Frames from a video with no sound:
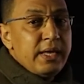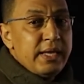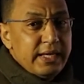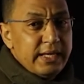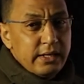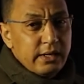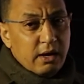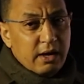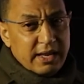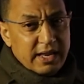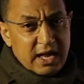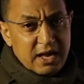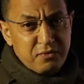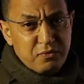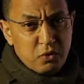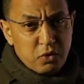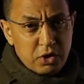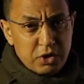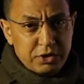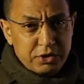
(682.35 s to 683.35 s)
Here I
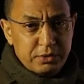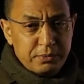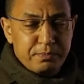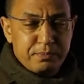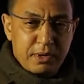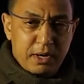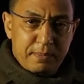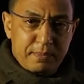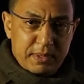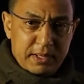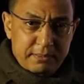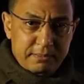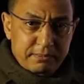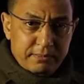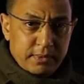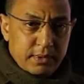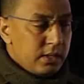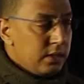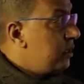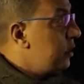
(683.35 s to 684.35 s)
have word problem.